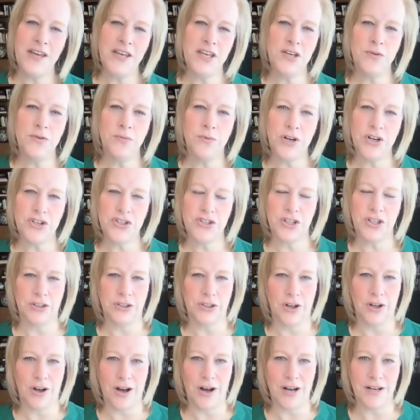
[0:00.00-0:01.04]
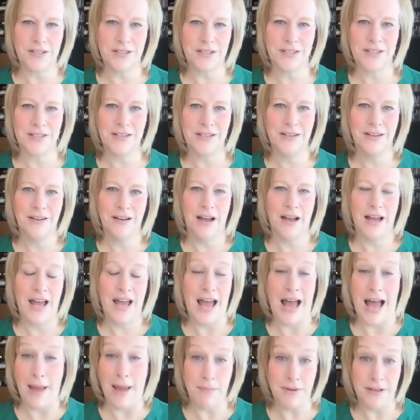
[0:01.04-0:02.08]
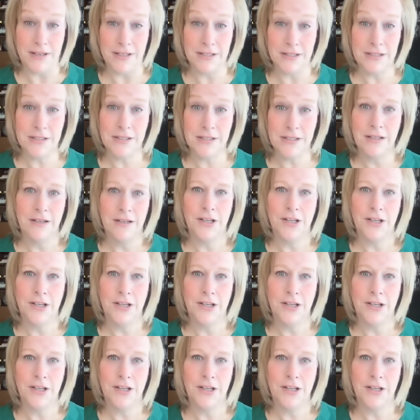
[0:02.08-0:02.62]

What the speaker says: you wish the loss happened.